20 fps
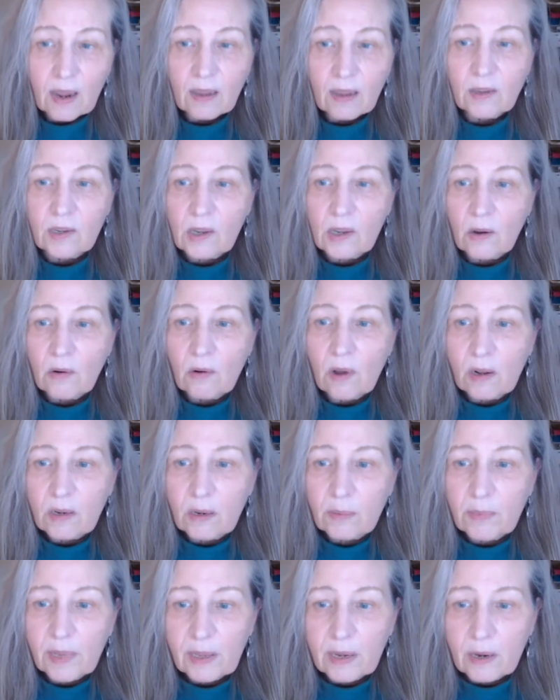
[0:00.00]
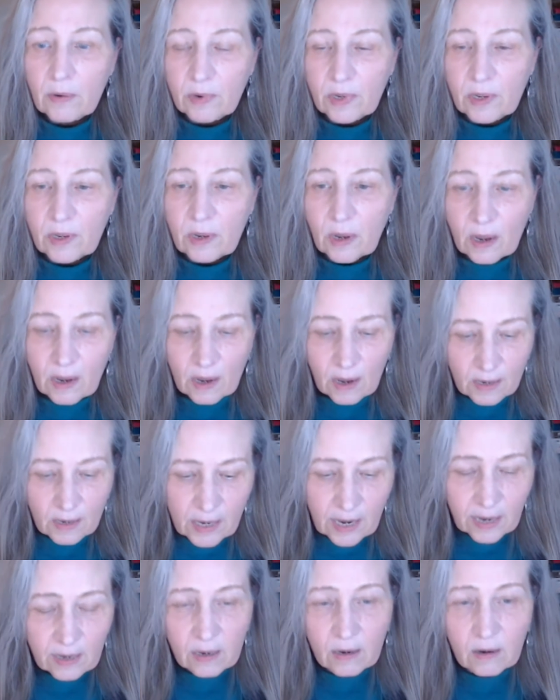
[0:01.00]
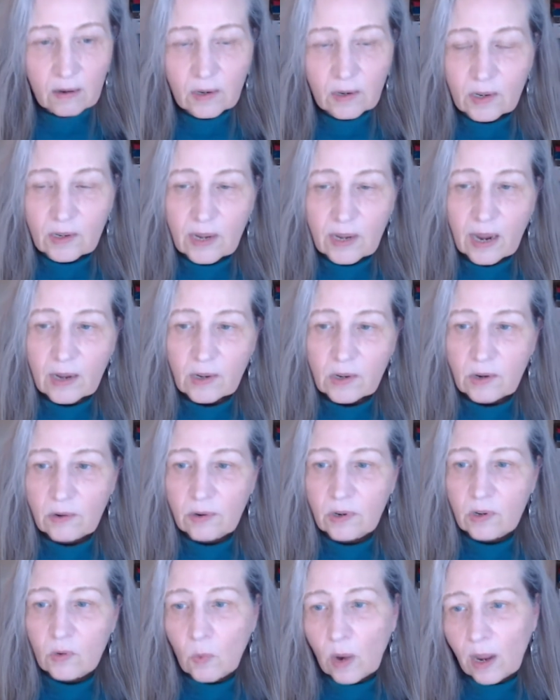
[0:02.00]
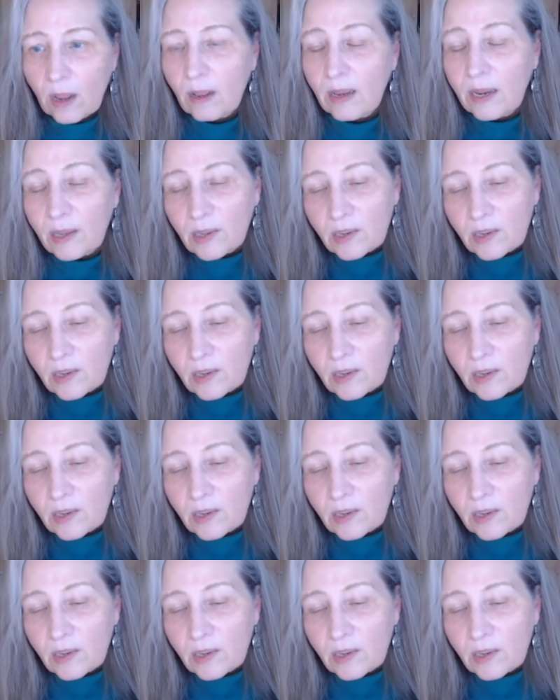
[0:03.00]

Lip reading: And so ultimately it was a technical disaster as well.